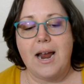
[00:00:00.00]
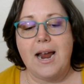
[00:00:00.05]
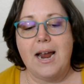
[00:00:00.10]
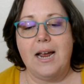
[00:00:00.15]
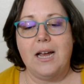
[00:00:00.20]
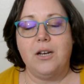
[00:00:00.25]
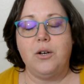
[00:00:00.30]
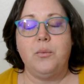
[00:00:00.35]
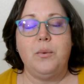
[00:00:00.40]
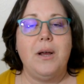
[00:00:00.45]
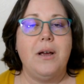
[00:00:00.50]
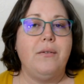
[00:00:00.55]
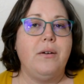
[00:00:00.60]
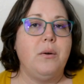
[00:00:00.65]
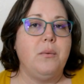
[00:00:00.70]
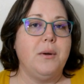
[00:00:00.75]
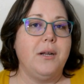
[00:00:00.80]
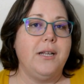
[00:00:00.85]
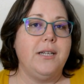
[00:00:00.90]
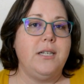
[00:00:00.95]
And we have
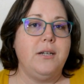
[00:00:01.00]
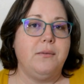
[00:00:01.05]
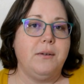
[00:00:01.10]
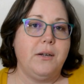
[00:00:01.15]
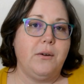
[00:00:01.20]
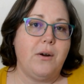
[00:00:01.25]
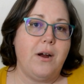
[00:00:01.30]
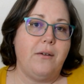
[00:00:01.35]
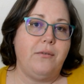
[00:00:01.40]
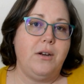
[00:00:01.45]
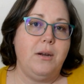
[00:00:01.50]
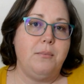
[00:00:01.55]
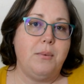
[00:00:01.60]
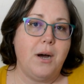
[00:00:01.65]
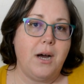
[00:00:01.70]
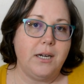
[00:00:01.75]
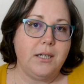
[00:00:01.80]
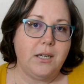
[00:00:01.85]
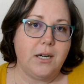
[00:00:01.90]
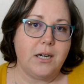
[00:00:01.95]
a Relatively Crafty
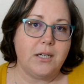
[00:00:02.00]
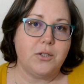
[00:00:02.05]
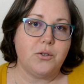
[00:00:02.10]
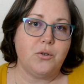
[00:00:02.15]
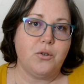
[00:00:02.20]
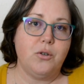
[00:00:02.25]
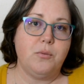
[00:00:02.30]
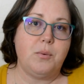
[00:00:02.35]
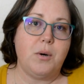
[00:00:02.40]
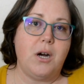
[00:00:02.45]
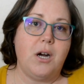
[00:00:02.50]
podcast group